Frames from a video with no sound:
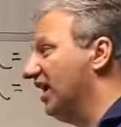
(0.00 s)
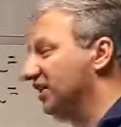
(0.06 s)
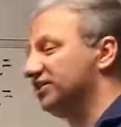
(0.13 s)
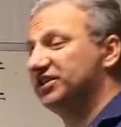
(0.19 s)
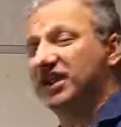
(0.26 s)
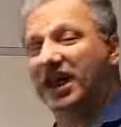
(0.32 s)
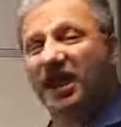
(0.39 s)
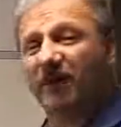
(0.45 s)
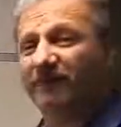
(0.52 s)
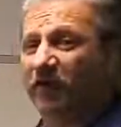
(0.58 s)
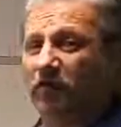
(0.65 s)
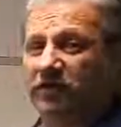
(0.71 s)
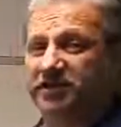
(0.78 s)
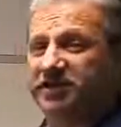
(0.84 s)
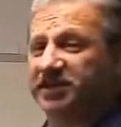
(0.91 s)
Today I'm
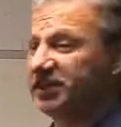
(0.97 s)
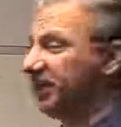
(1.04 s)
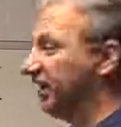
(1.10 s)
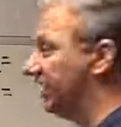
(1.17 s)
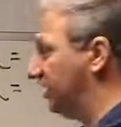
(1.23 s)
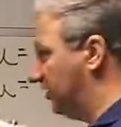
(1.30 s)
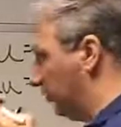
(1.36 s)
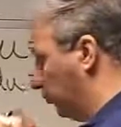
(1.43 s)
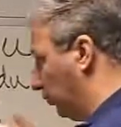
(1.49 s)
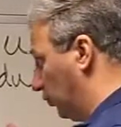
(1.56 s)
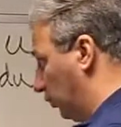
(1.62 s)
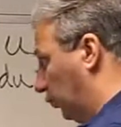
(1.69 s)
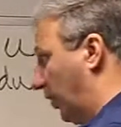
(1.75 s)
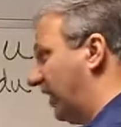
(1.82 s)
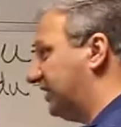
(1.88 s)
focusing in
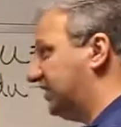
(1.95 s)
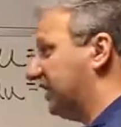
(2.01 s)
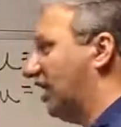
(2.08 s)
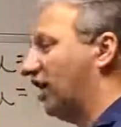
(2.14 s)
right